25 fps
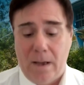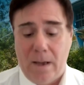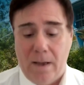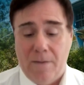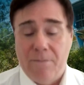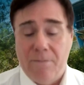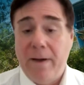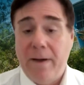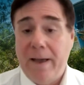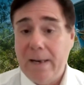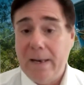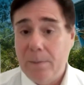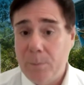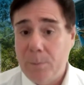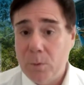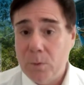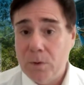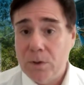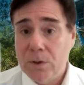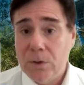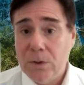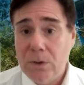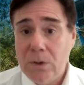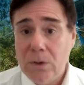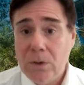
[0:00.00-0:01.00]
available
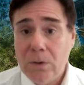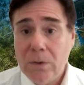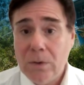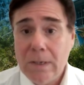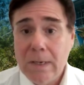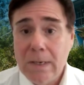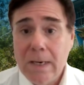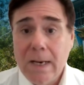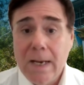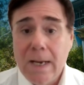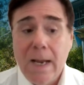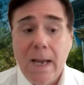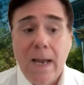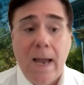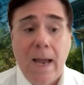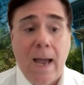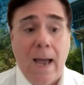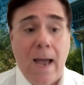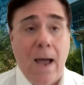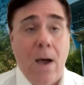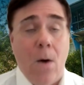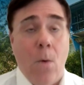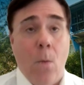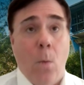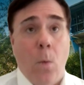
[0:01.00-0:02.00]
to you,
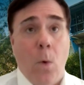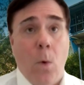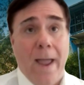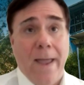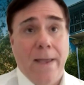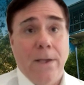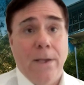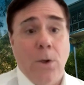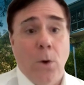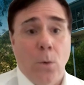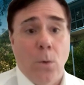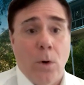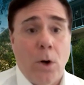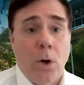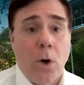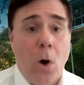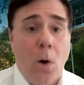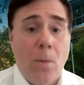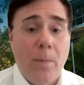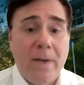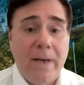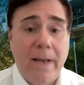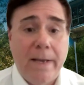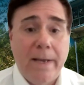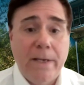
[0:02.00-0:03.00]
where your
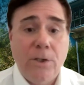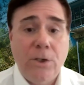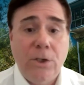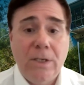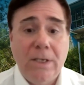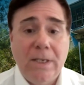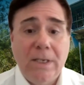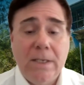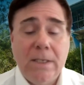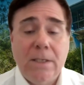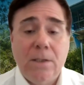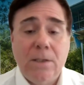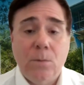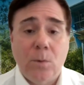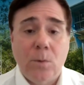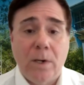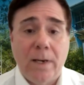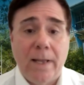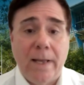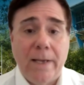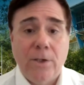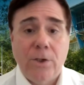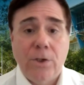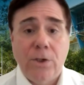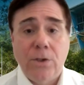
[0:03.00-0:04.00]
accommodation is in
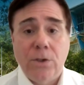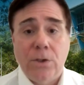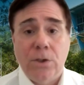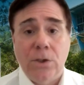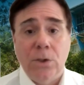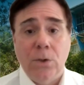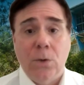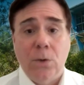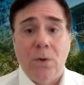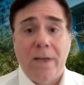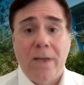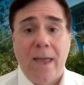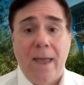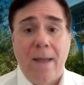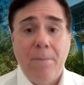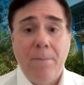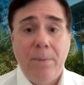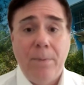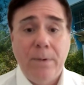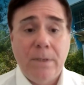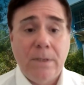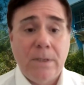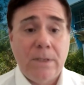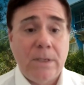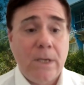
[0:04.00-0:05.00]
relation to your
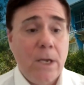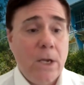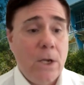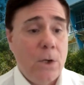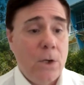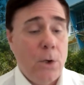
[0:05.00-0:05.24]
campus,